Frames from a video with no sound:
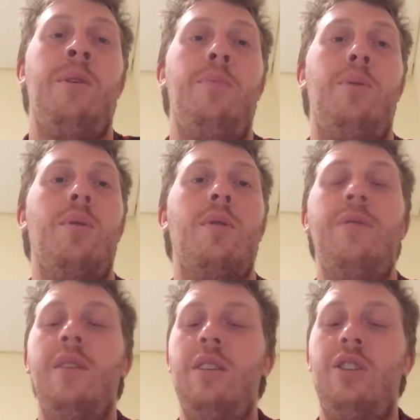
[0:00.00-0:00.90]
poorer
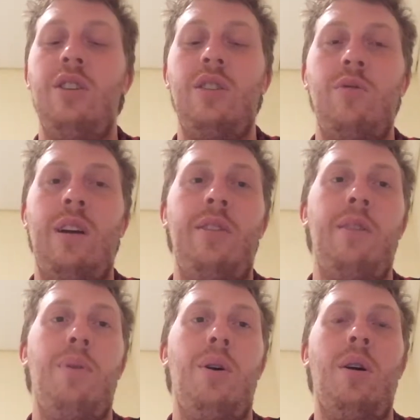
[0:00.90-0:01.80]
villages around
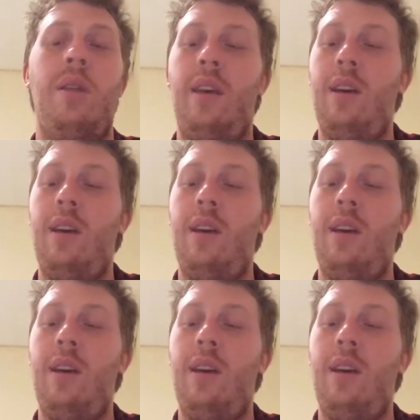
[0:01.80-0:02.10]
Nepal and the